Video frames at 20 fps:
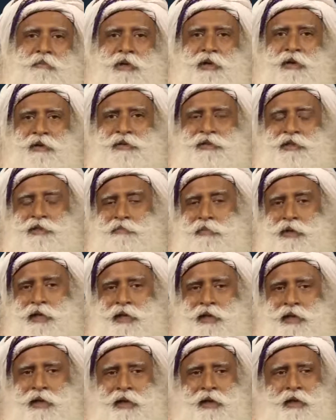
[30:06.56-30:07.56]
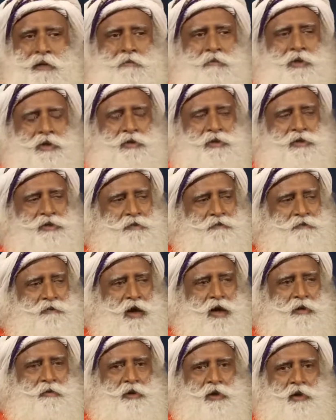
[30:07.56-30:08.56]
Because the
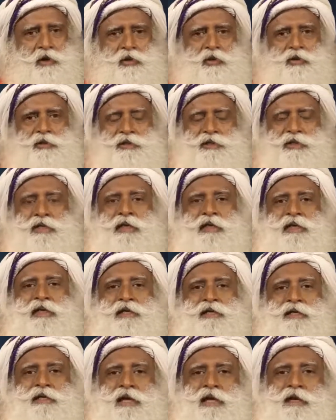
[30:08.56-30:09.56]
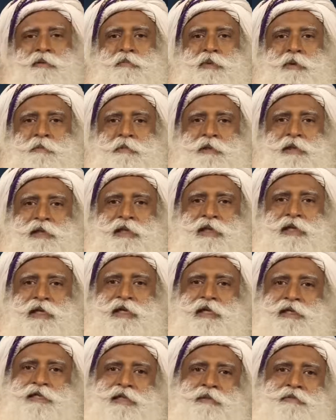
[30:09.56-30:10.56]
farmer looks illiterate, people
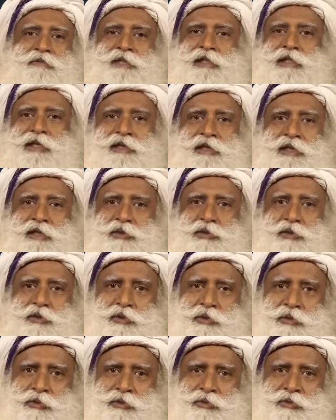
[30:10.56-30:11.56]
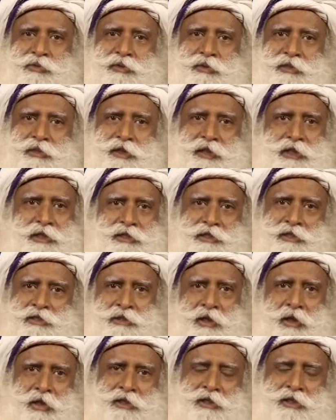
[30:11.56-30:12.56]
think it's some silly thing to do. It is
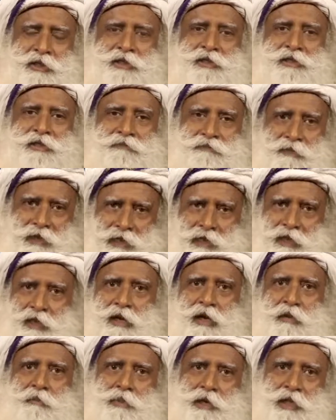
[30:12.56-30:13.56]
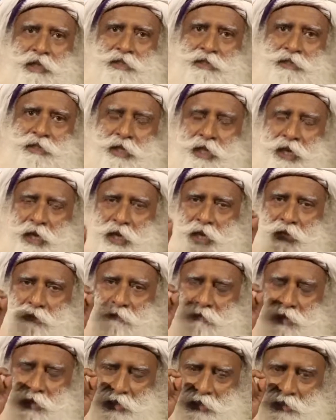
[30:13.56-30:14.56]
not, it is a very complex
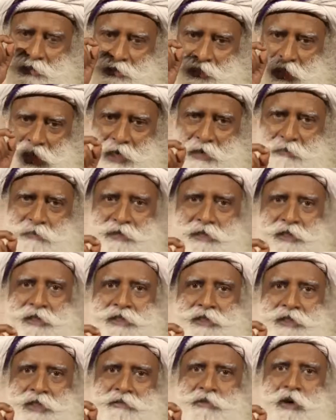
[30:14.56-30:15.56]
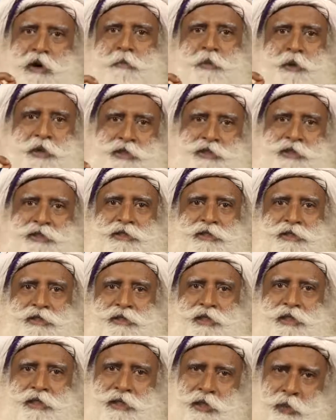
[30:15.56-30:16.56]
and very time-sensitive
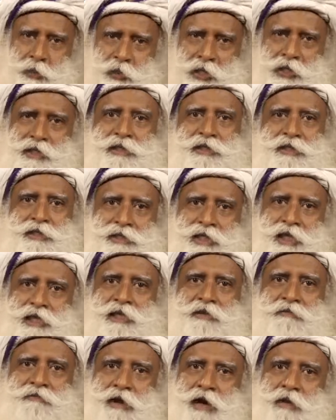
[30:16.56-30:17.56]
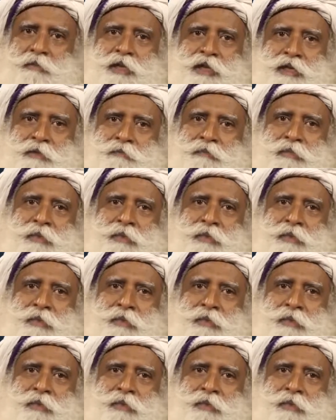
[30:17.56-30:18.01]
operations, the way it is done, the farming.